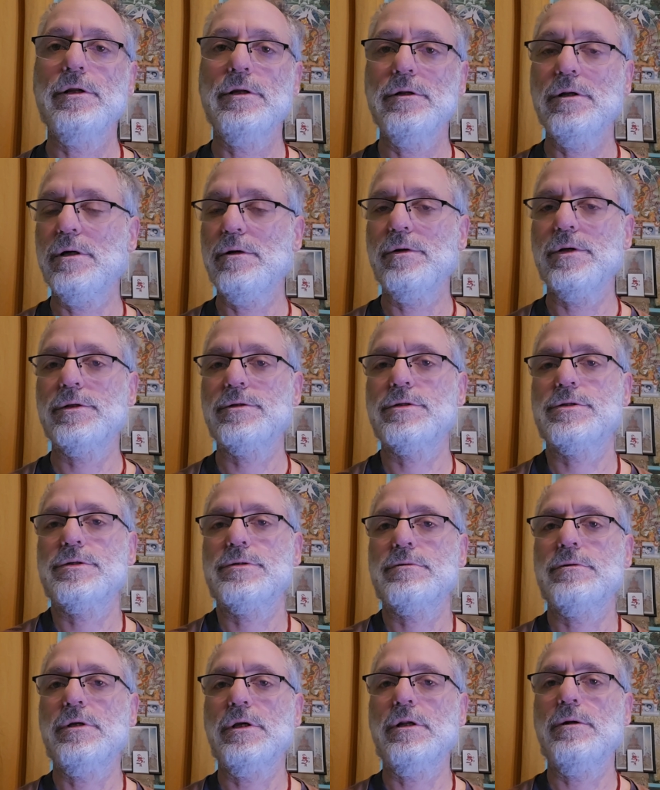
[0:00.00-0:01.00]
You know
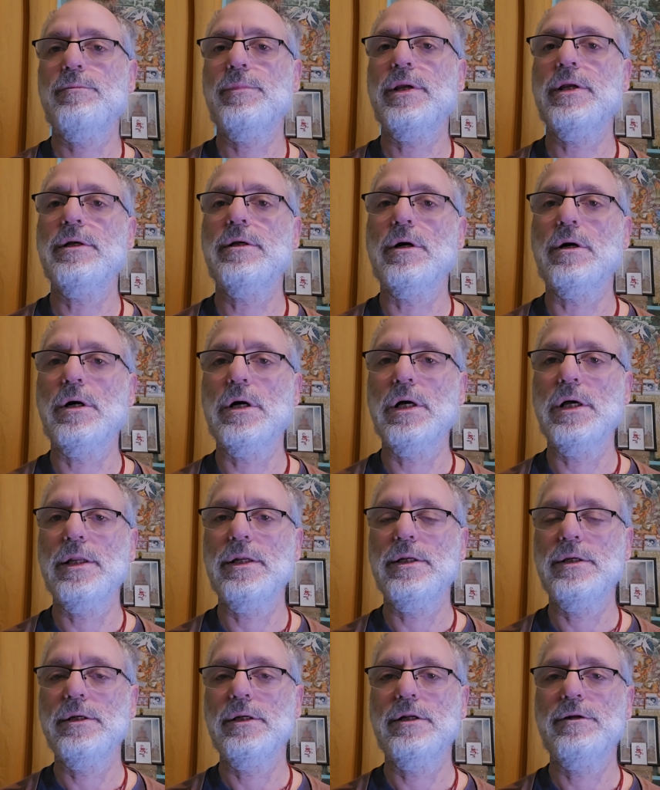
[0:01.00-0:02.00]
it's going to be
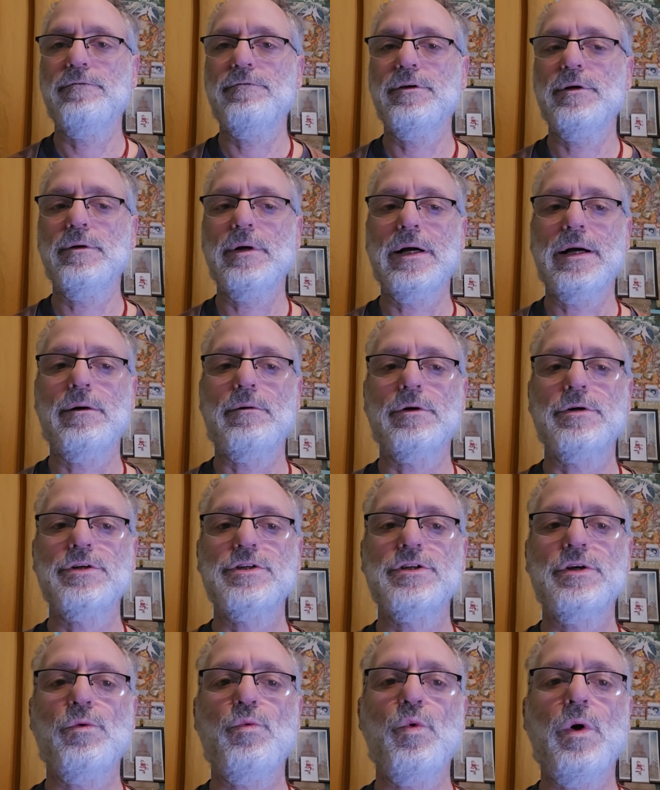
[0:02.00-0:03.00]
gone in a few
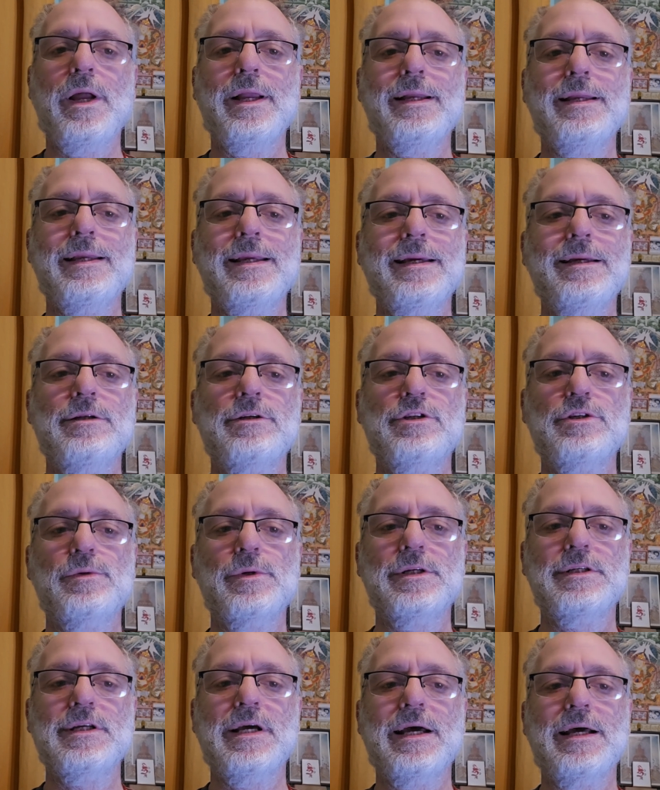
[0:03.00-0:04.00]
hours, so why get
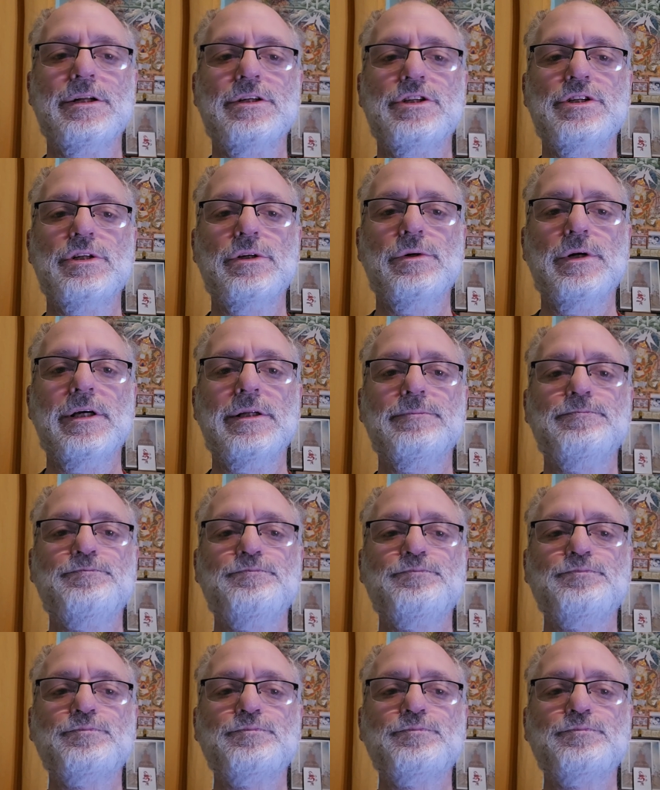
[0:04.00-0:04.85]
too attached to it?